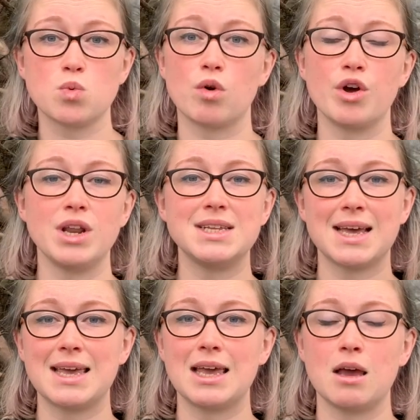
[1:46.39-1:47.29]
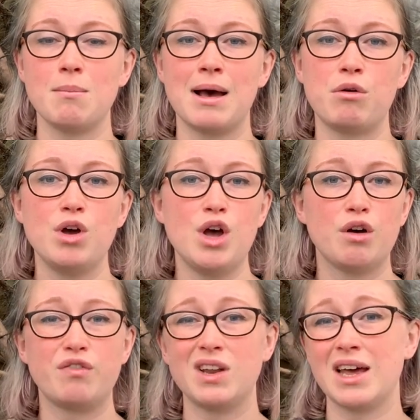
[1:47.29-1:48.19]
We're only taking him out
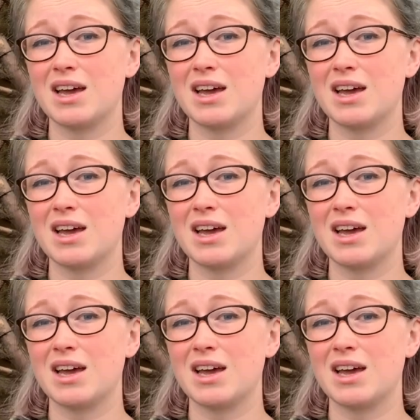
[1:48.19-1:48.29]
for like